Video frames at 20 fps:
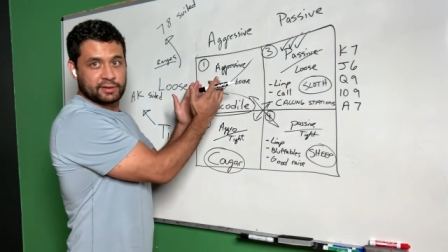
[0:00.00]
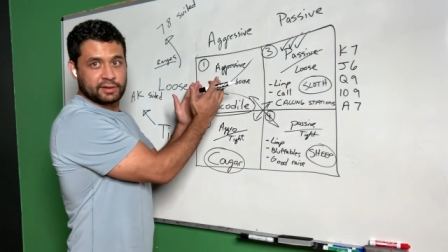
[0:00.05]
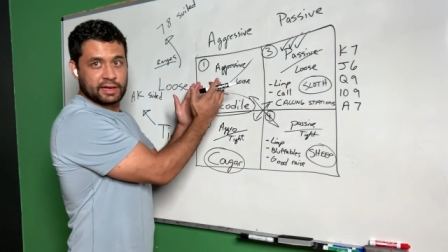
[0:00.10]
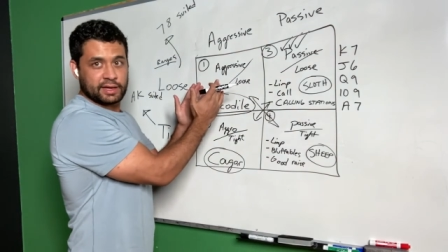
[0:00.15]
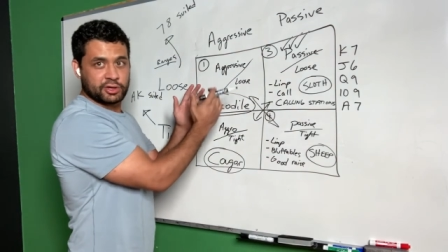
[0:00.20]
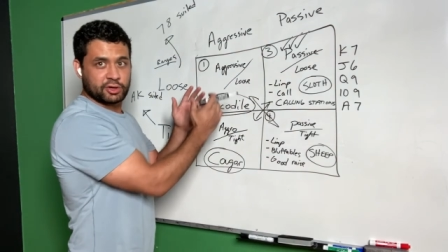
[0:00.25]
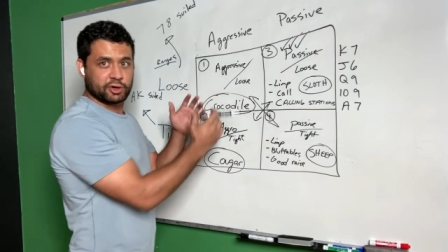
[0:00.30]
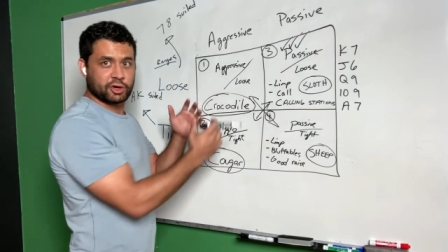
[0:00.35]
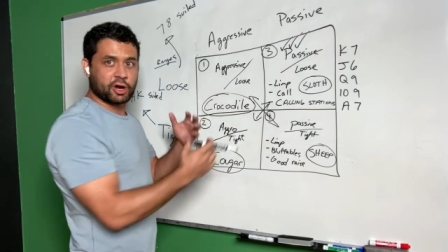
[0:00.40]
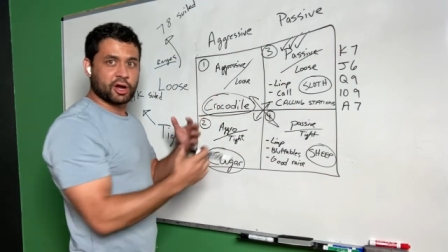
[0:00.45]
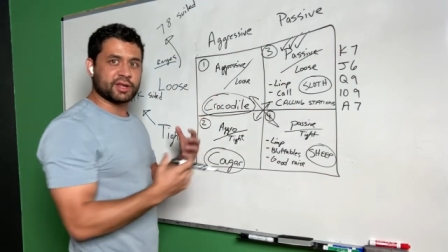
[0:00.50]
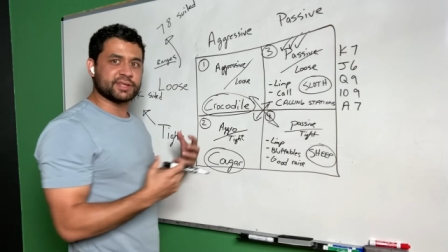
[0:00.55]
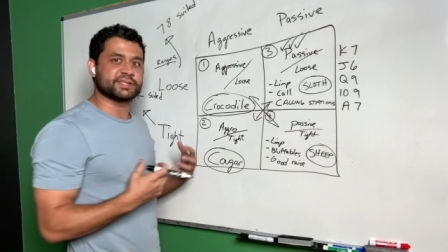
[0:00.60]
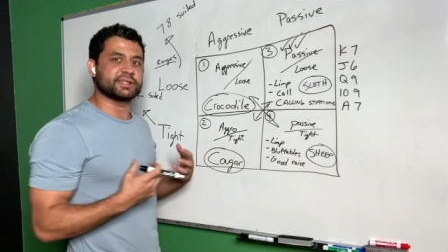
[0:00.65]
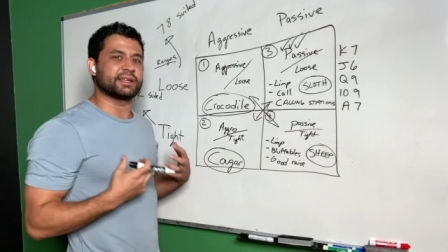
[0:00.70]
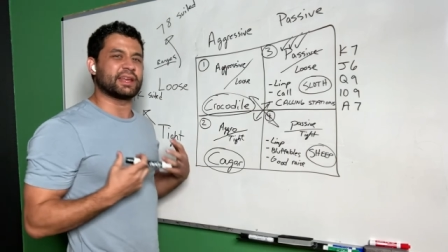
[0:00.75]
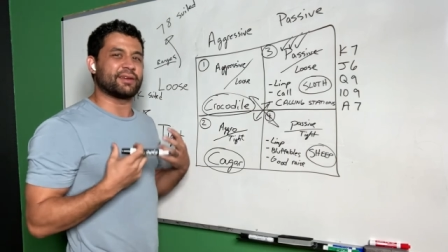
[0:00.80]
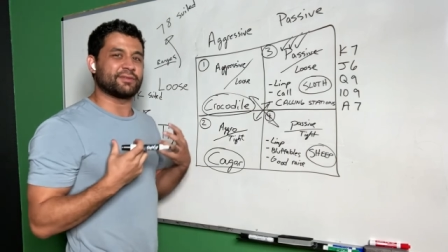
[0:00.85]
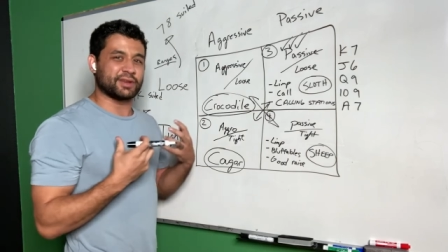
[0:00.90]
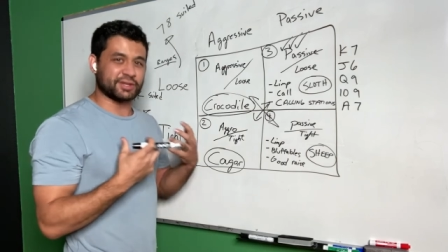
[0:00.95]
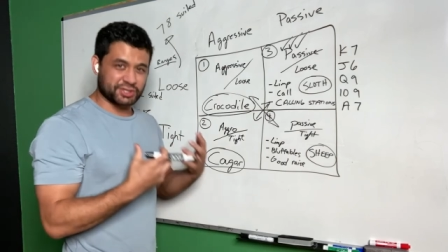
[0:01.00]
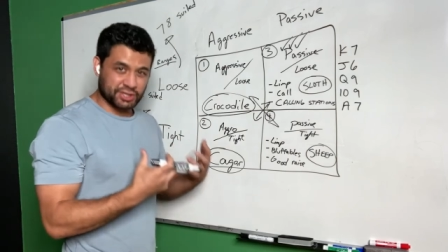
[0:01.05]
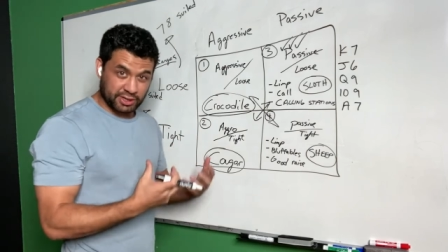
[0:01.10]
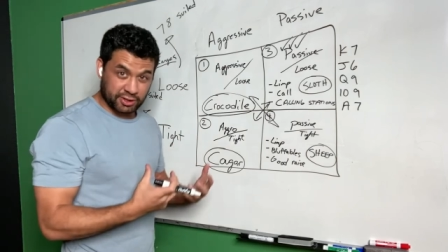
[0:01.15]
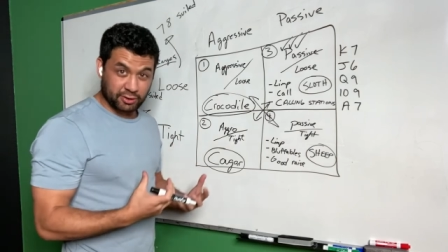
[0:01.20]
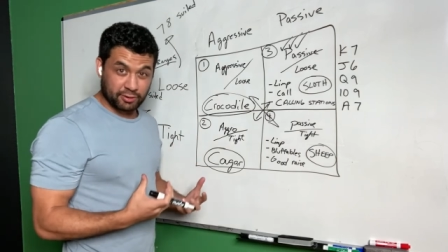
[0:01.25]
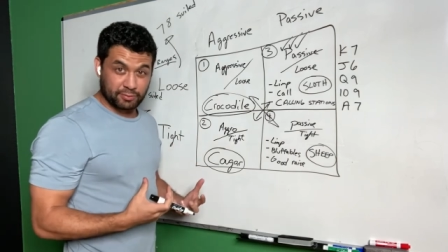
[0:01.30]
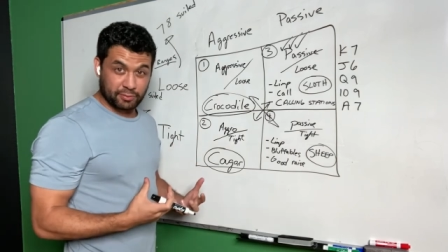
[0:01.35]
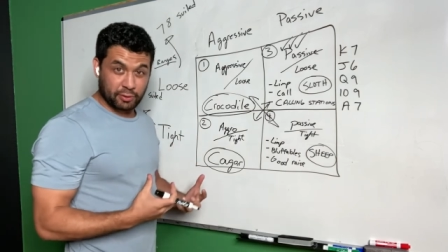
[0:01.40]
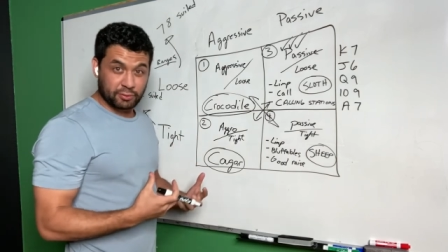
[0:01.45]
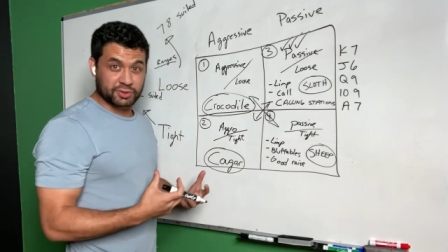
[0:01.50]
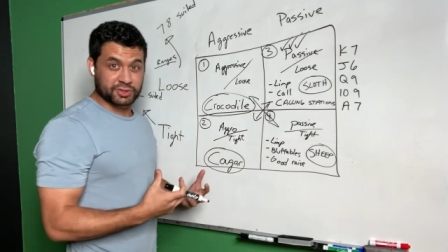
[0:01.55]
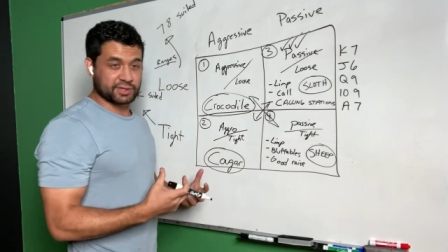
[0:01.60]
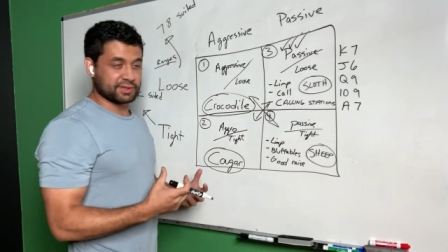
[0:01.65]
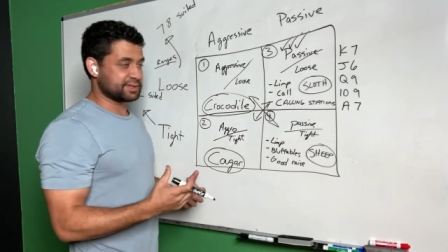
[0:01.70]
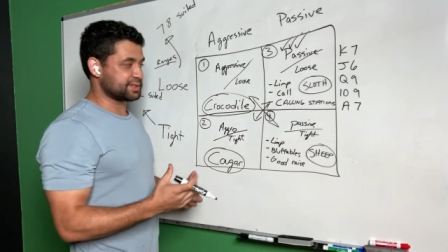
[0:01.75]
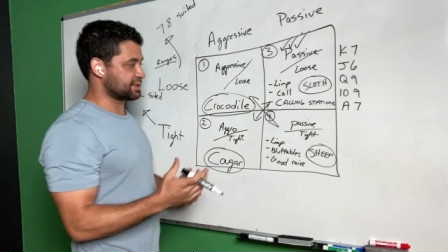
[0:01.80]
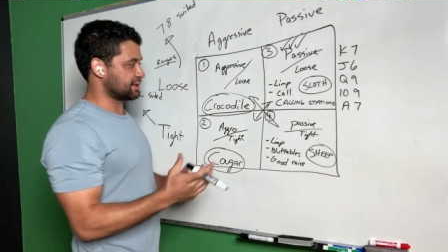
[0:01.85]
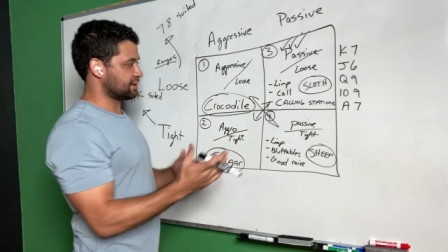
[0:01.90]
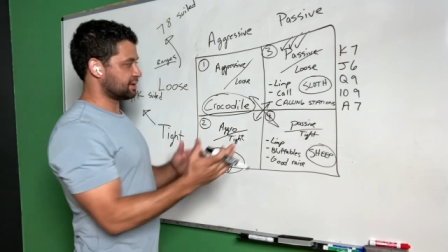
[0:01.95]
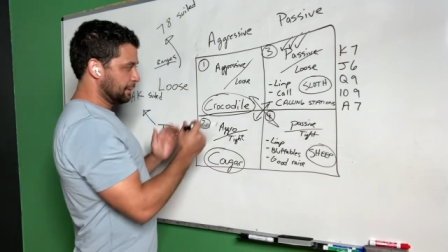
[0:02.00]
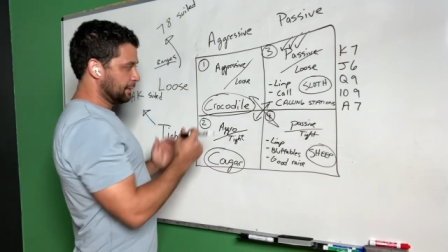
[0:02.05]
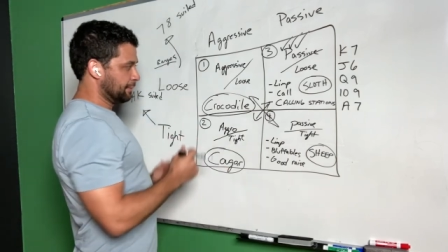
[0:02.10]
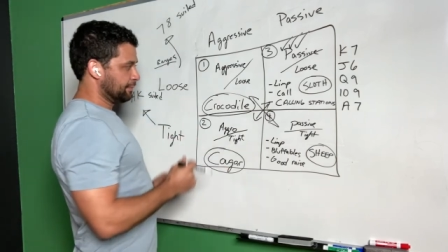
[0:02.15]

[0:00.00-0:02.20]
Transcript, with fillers: and you're constantly having to check your emotions.